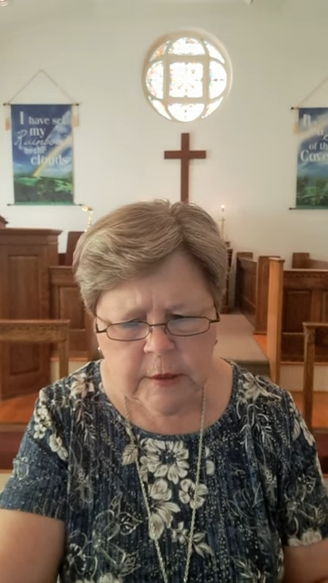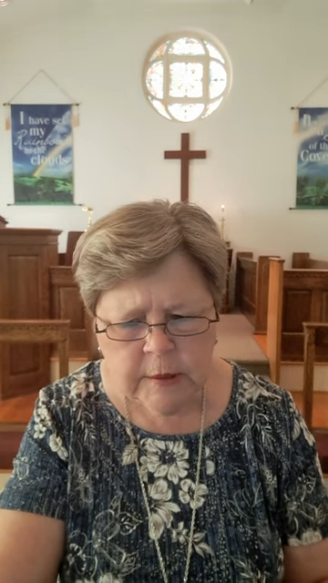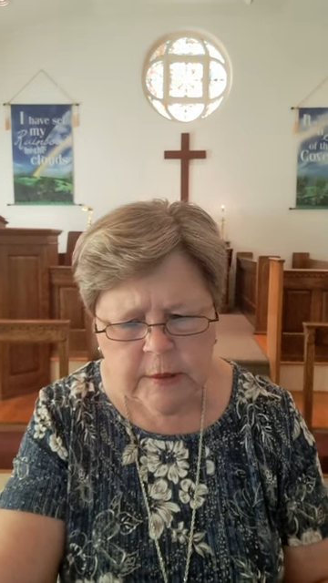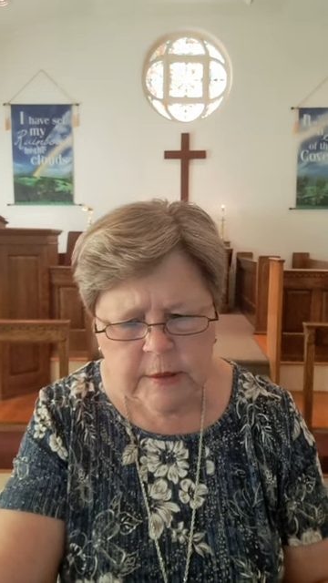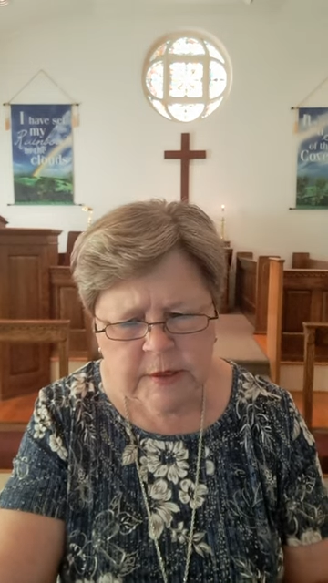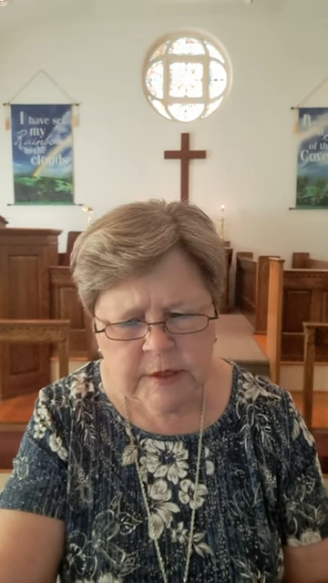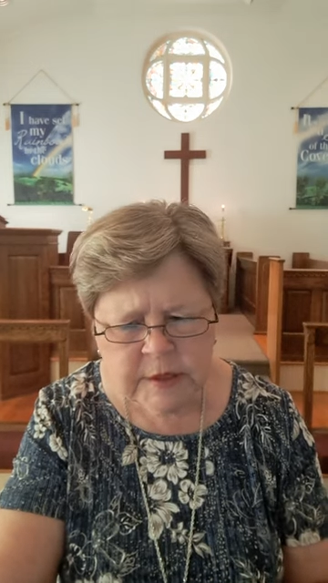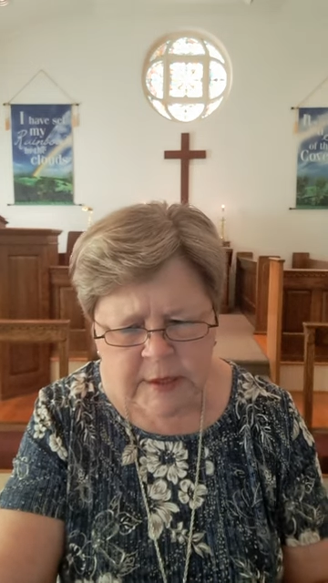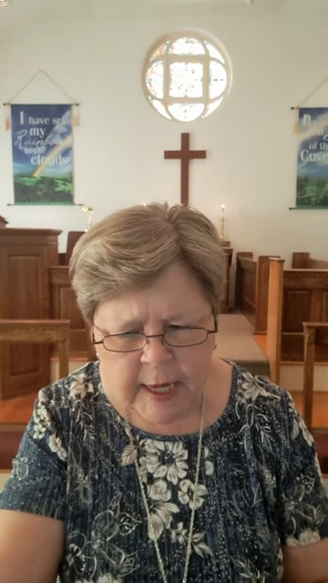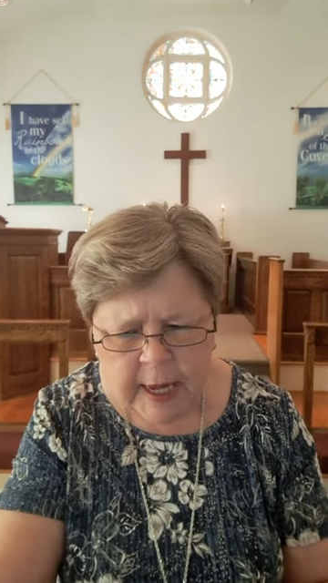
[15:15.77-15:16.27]

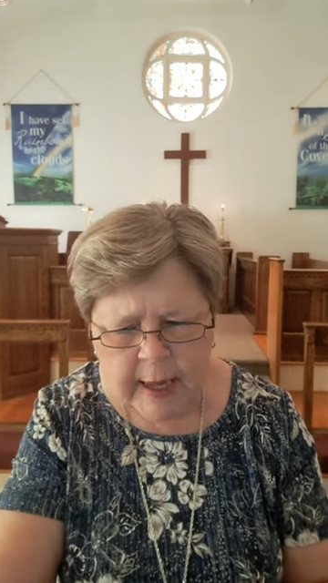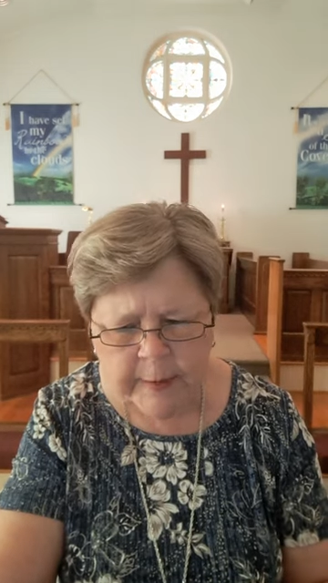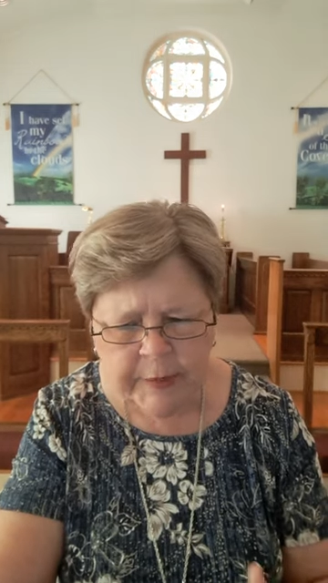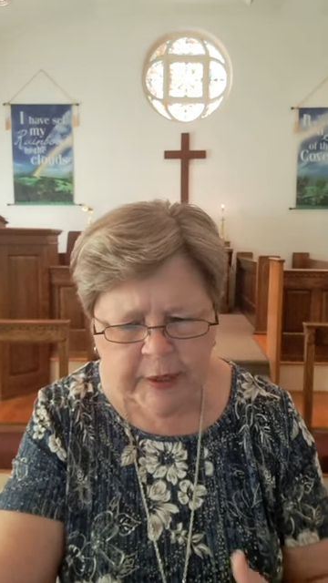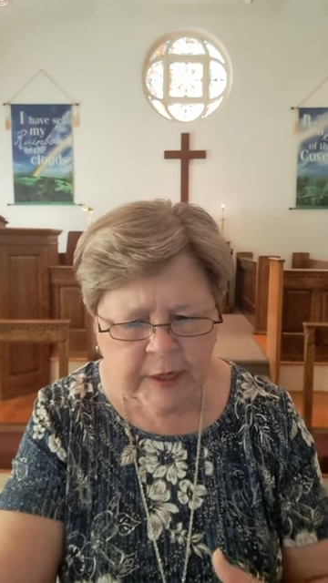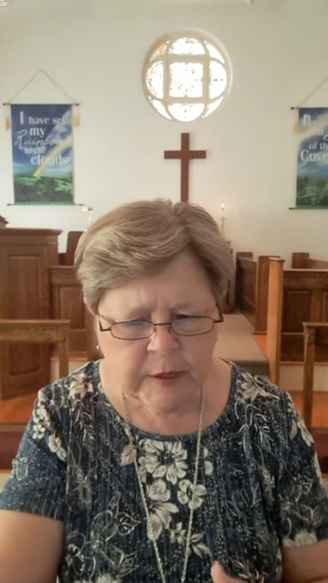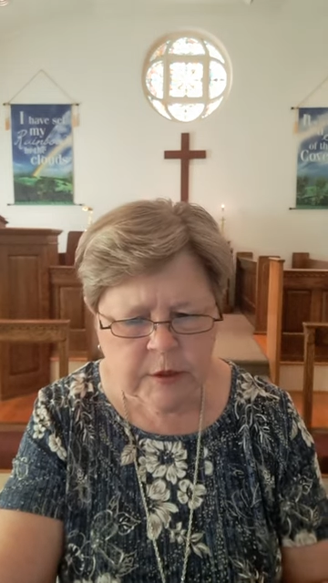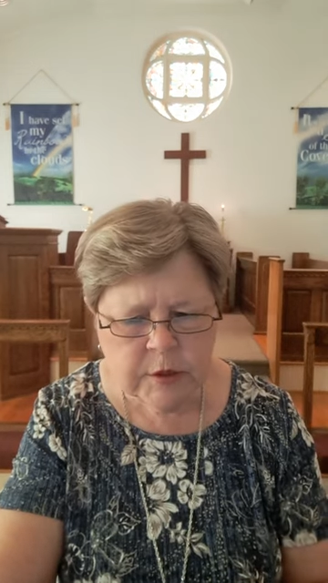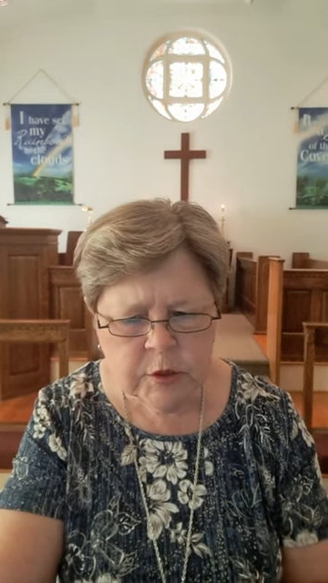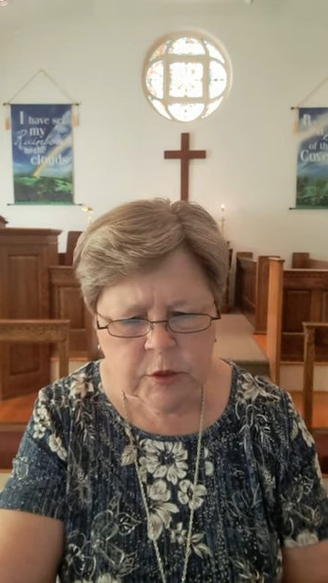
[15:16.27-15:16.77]
and
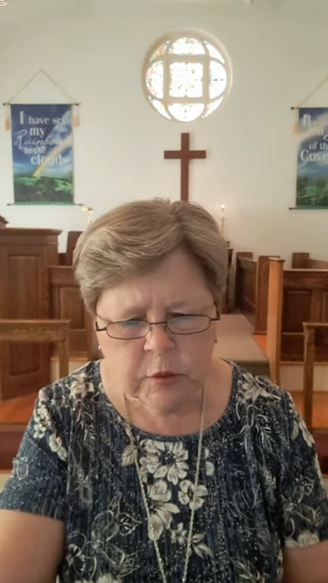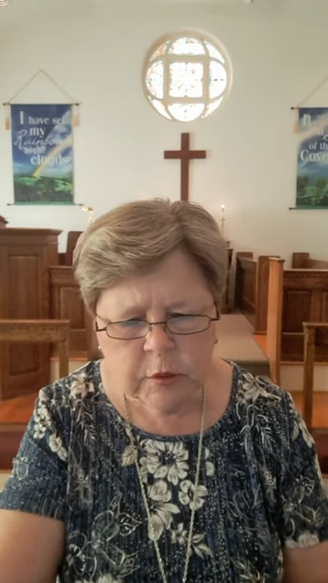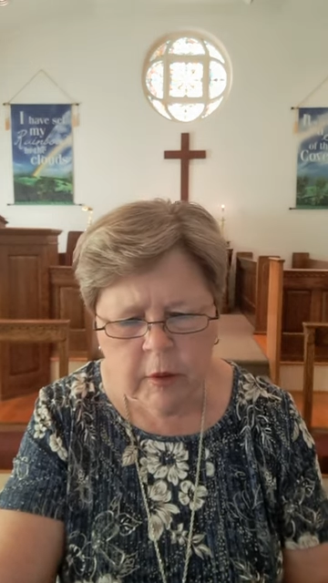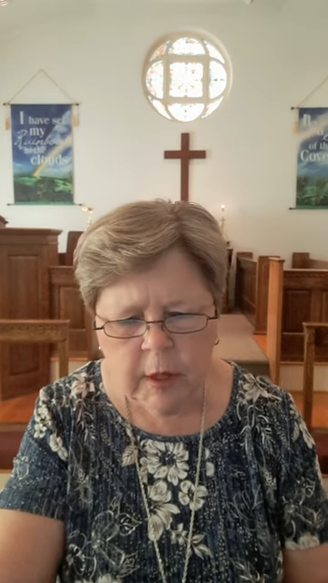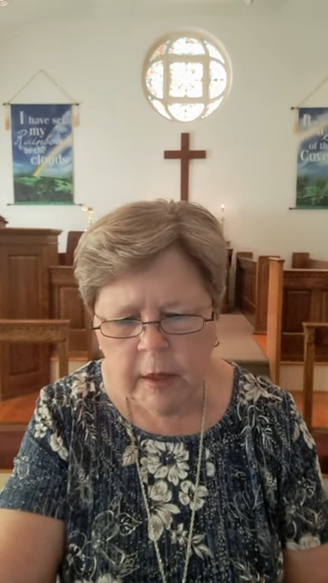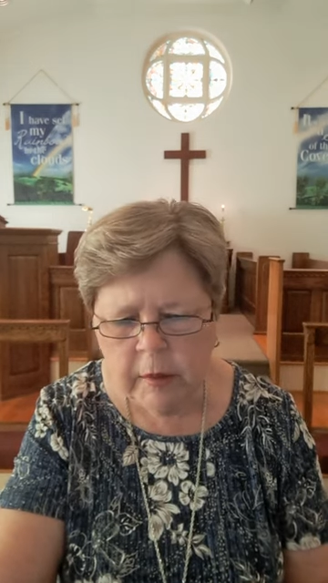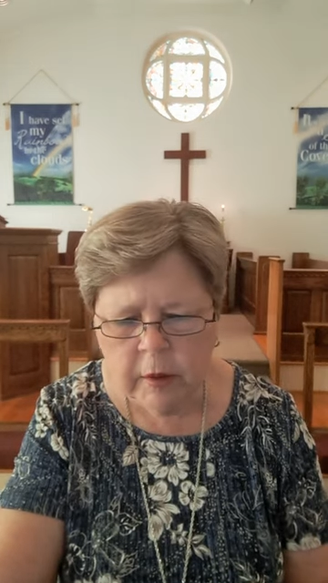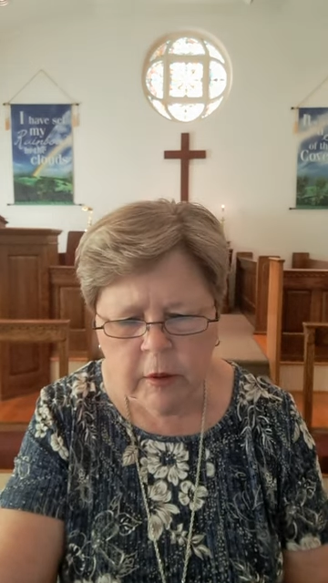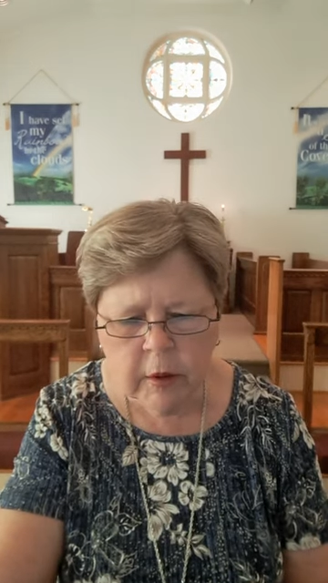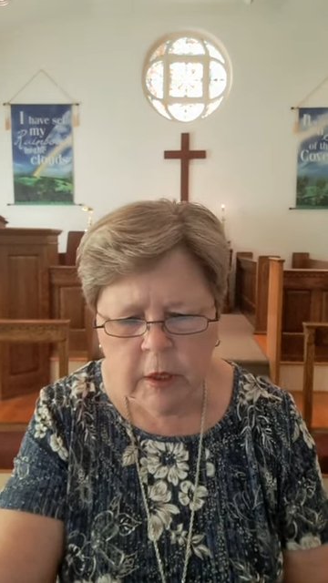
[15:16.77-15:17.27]
stabbings
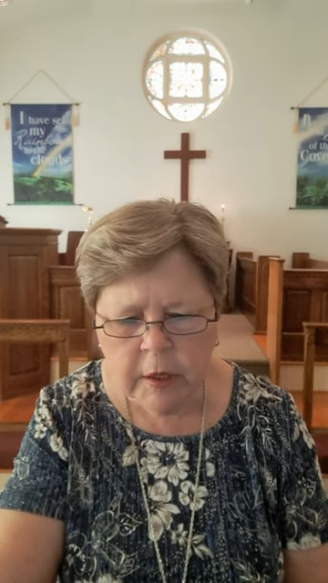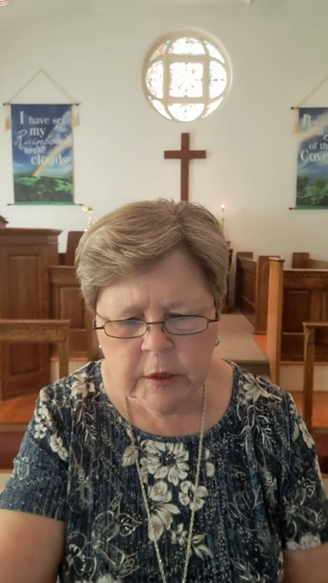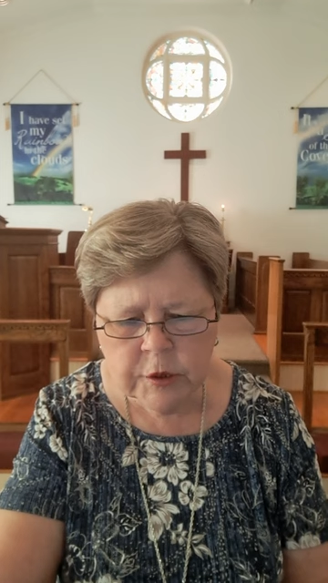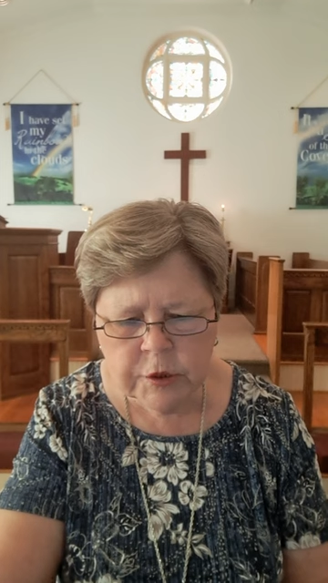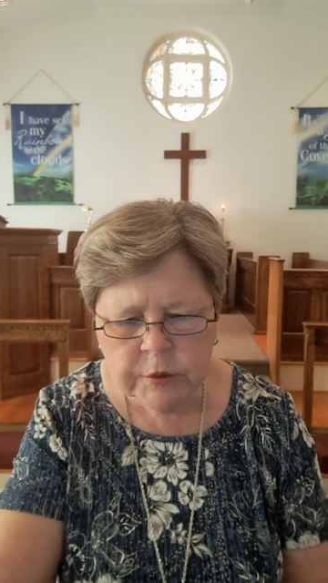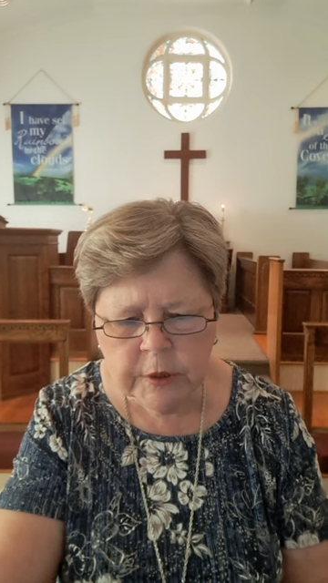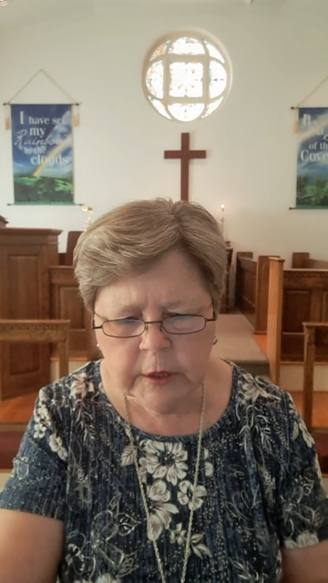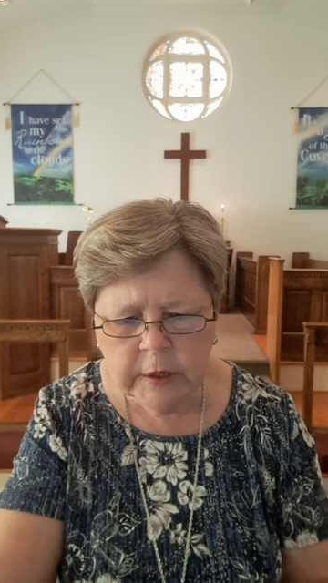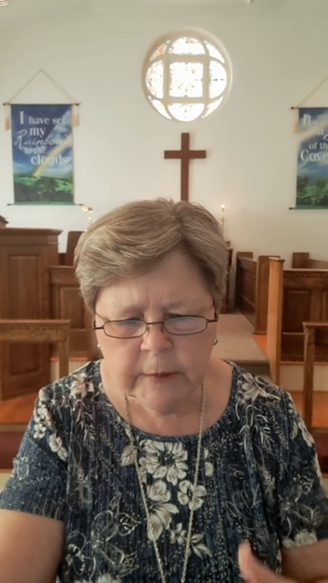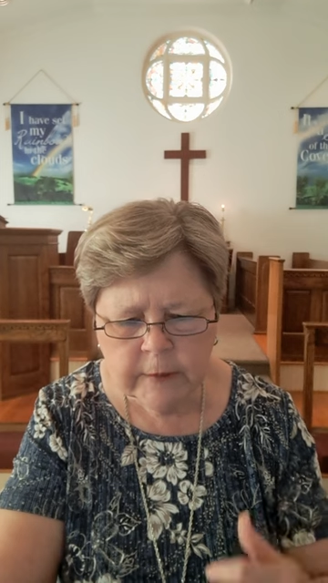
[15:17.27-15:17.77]
throughout our
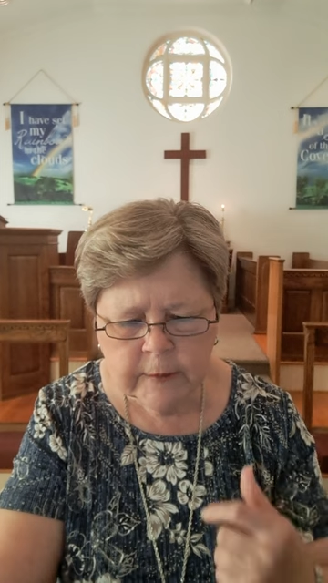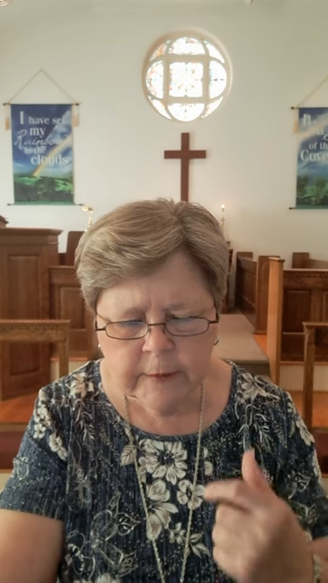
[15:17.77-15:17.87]
country.